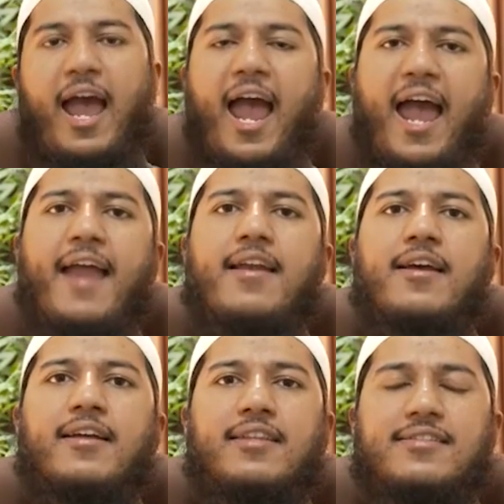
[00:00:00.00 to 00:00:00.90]
And
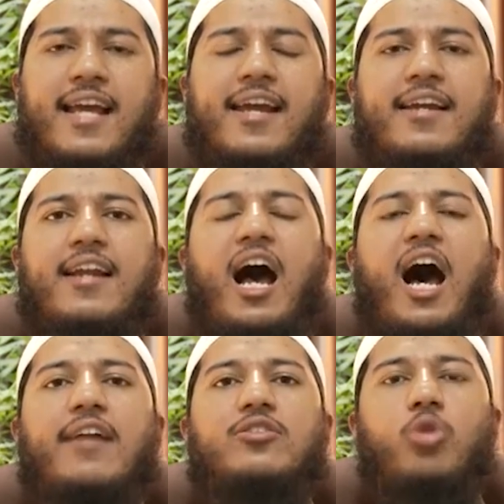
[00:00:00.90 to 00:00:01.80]
the second
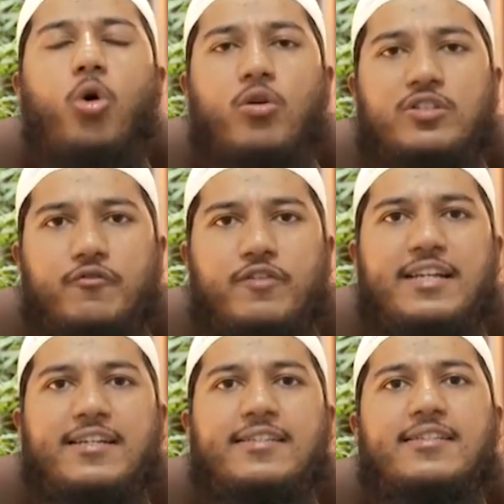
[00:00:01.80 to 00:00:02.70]
are those
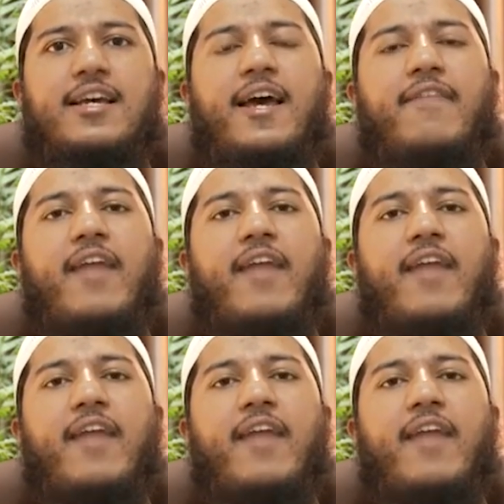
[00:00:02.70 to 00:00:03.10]
fetuses